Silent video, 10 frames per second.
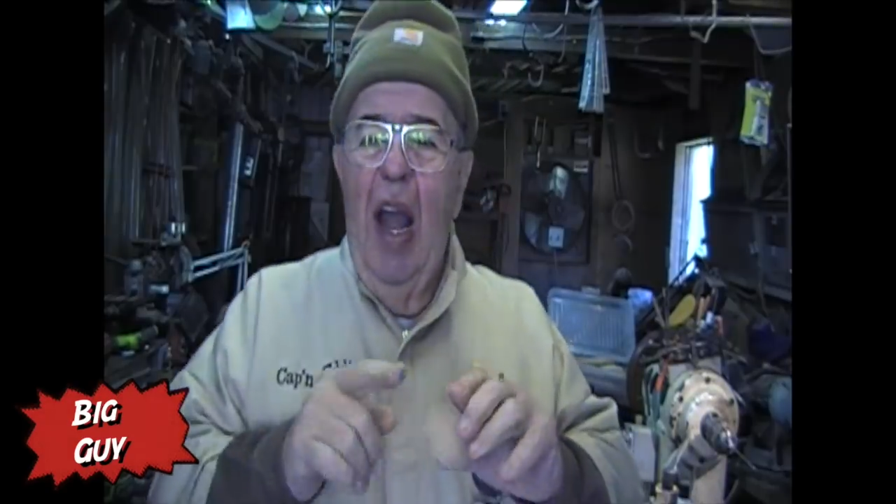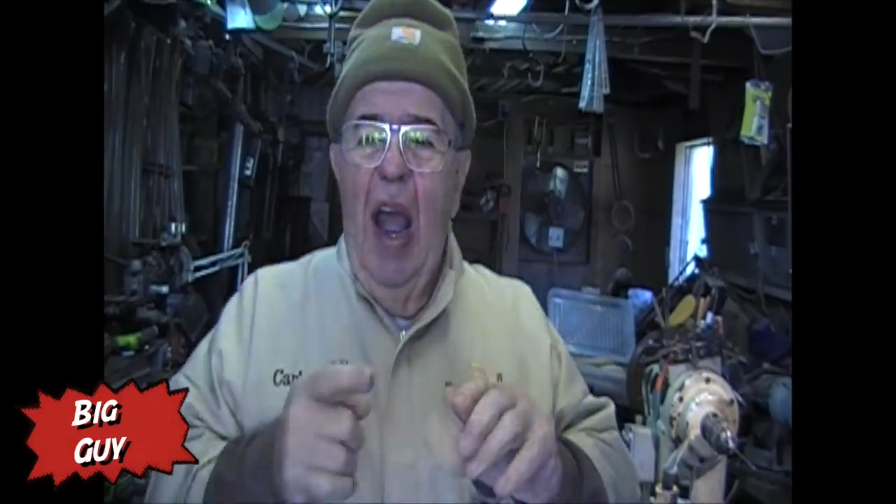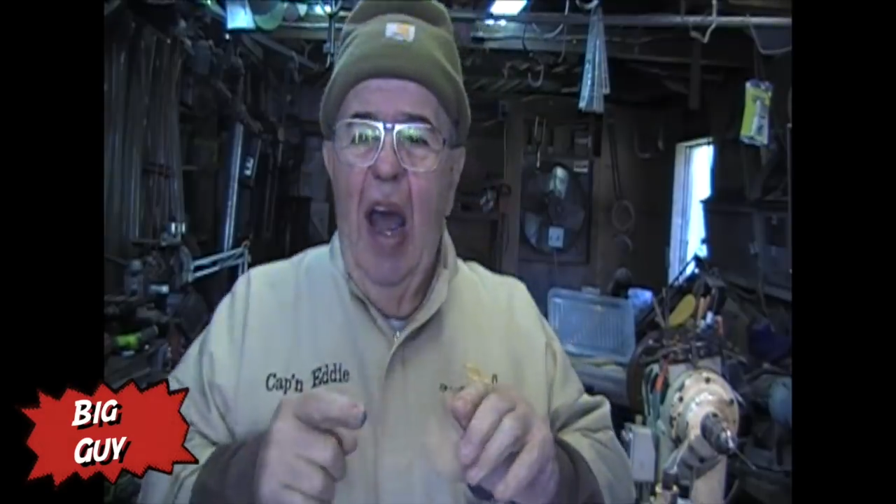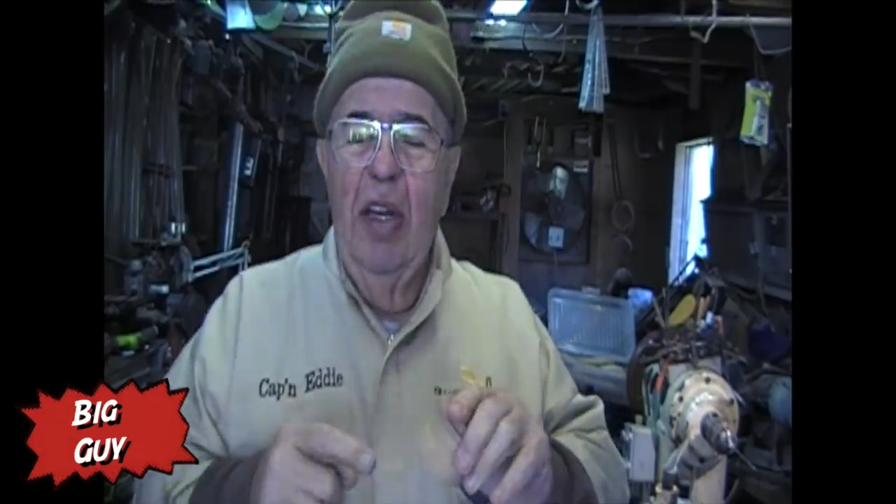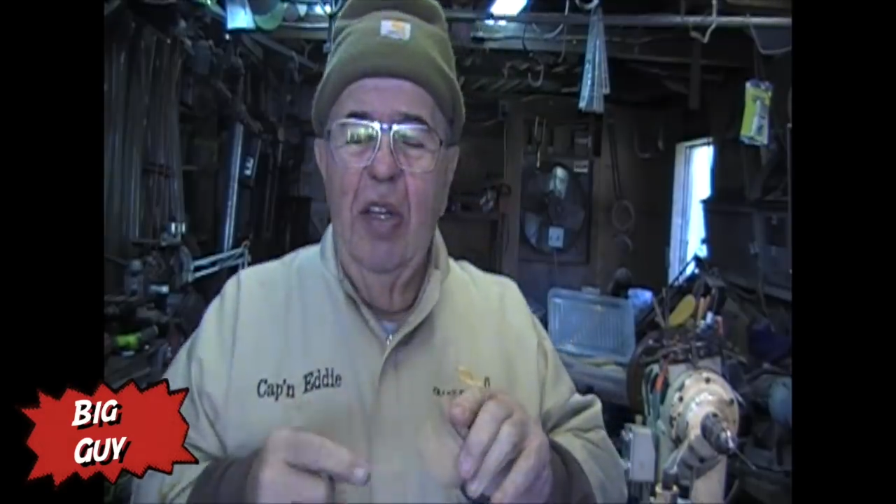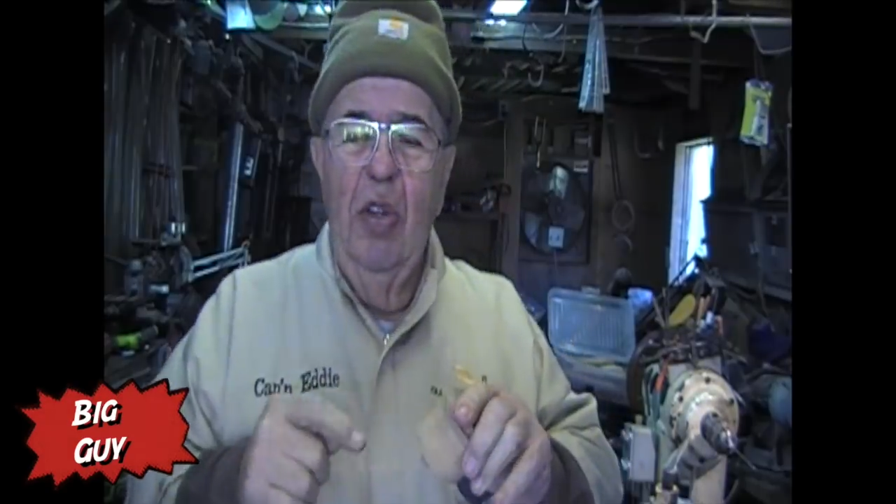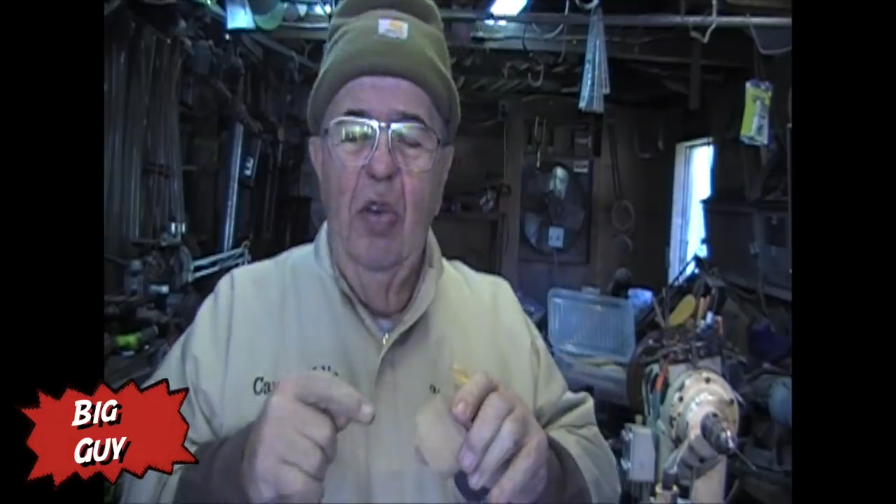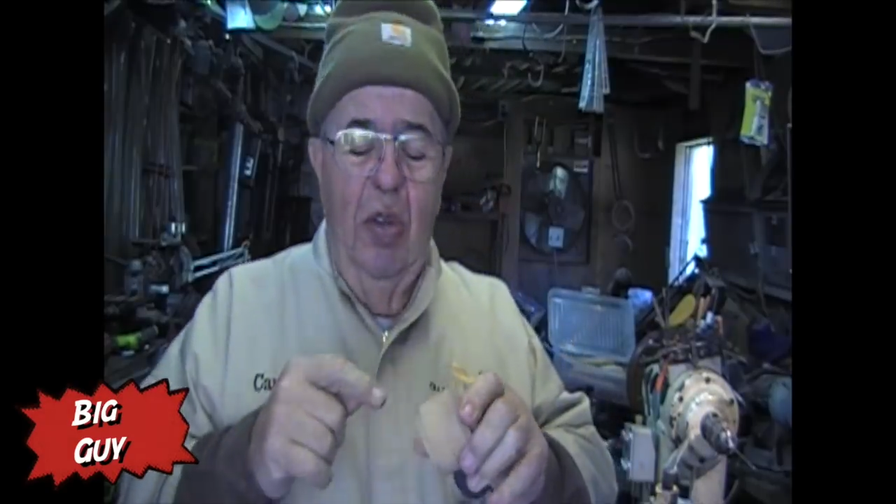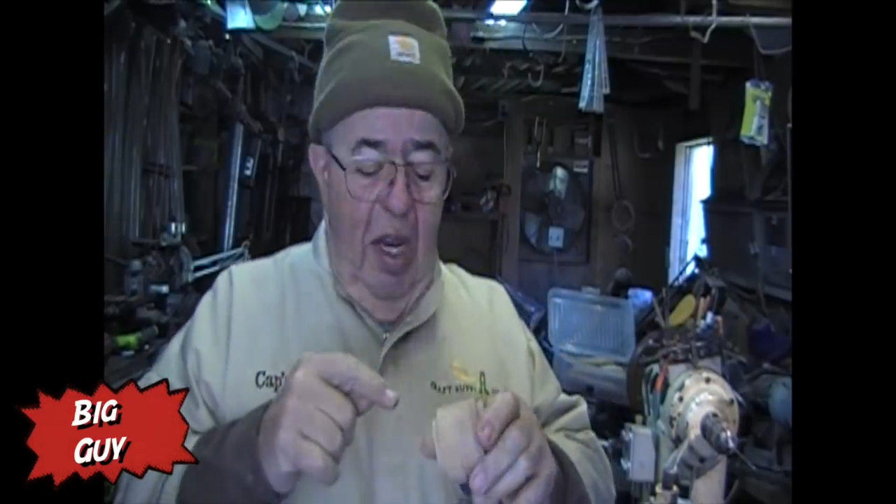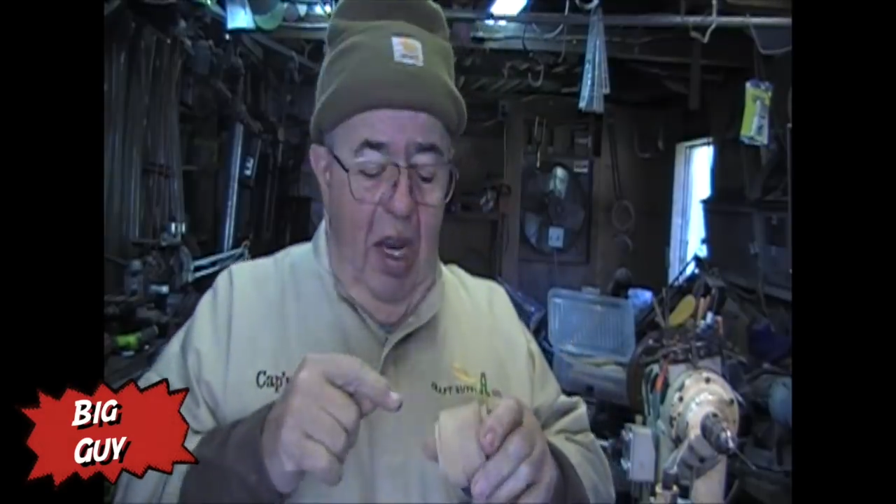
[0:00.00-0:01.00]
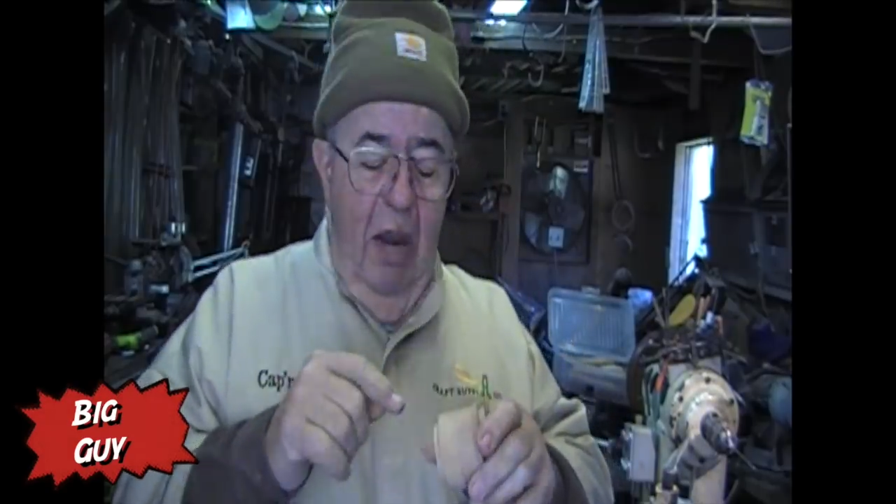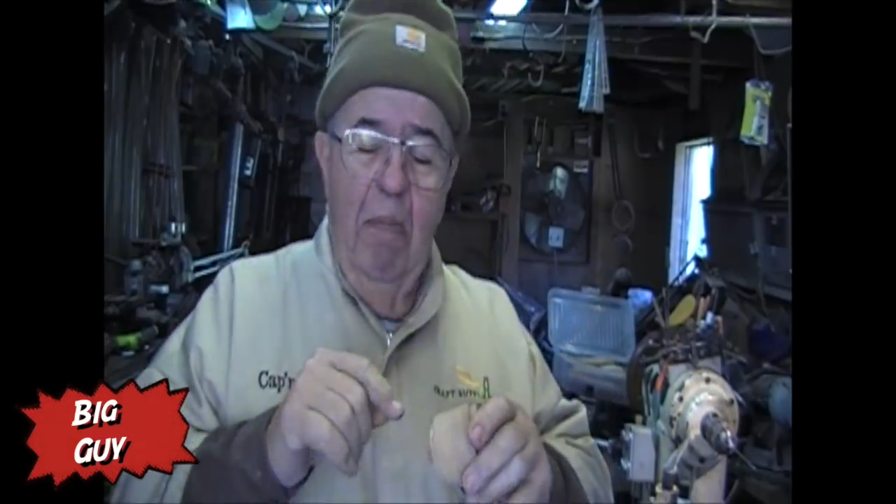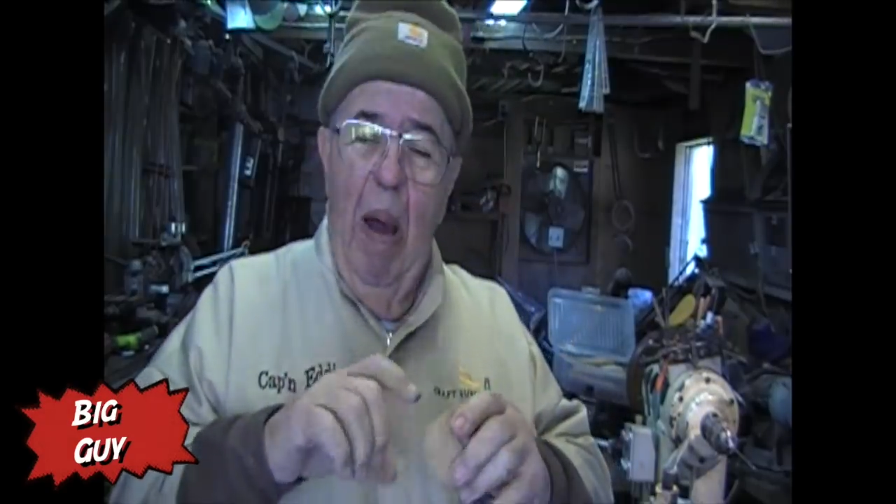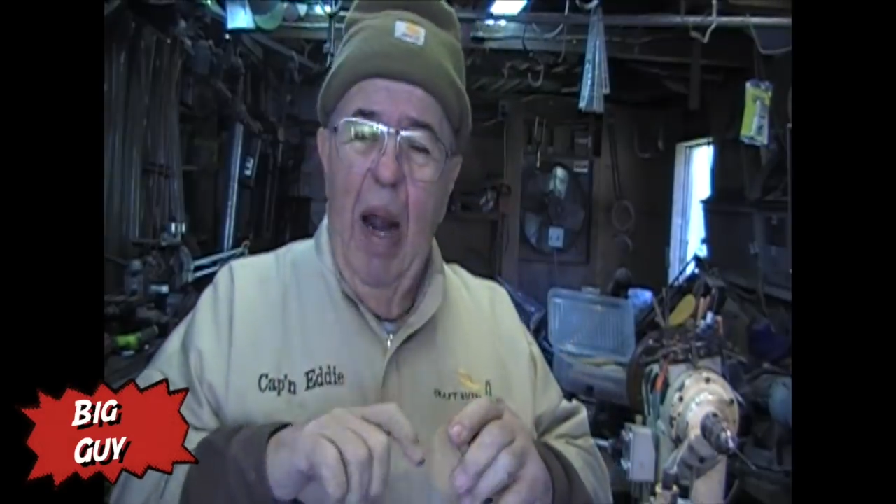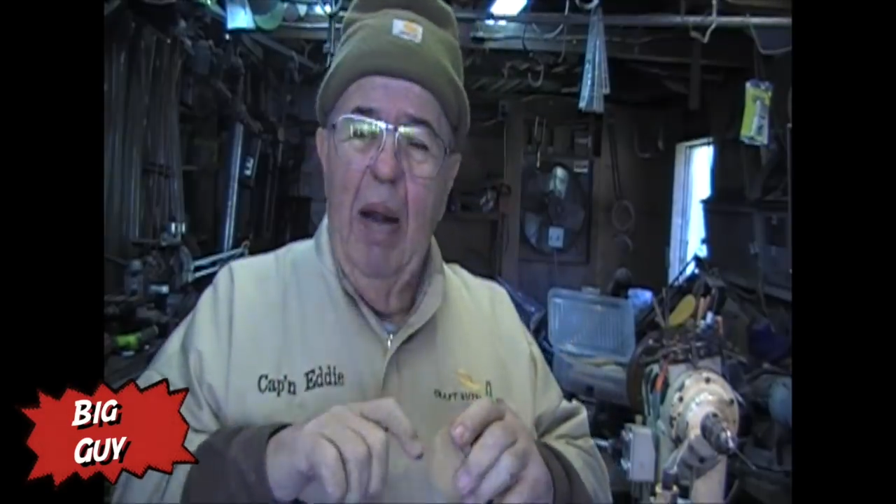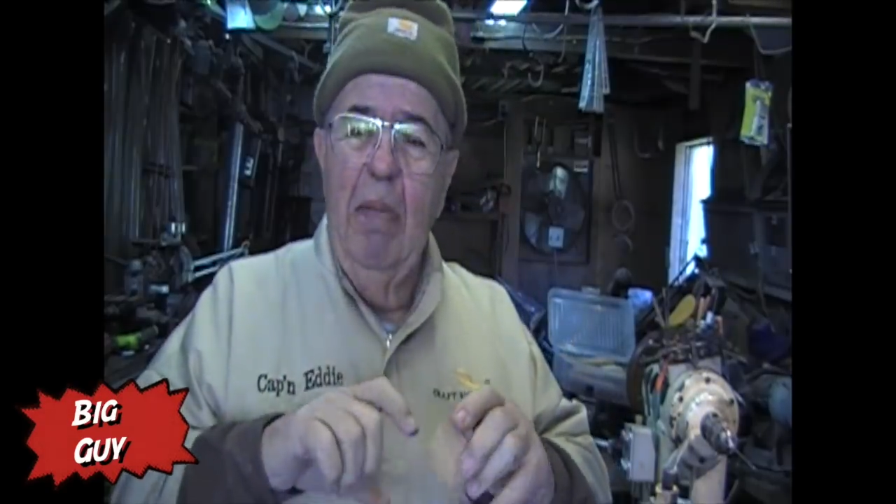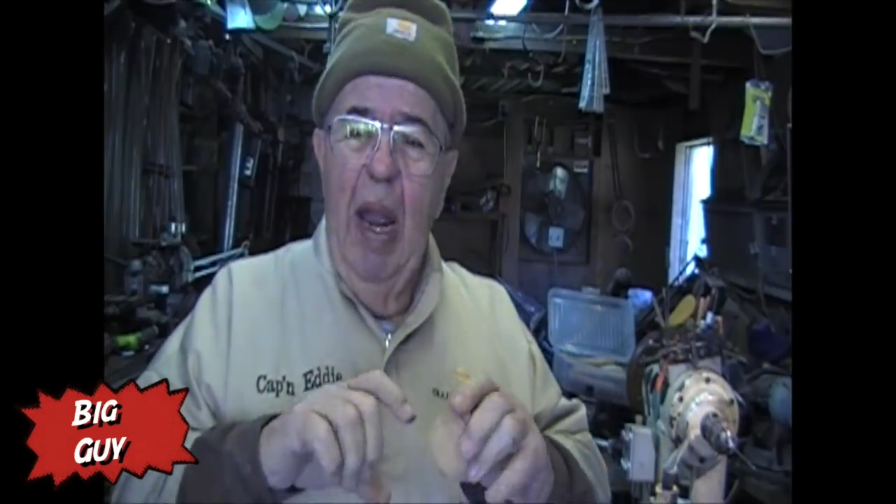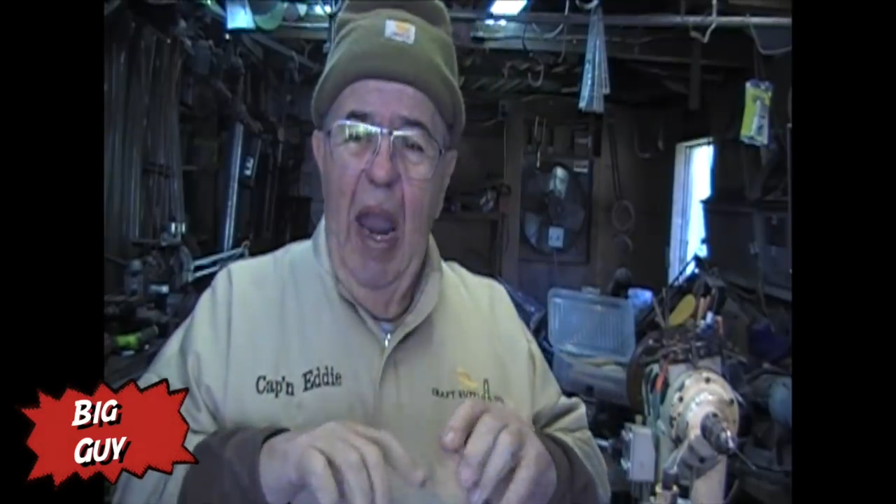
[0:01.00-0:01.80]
how to do the bottom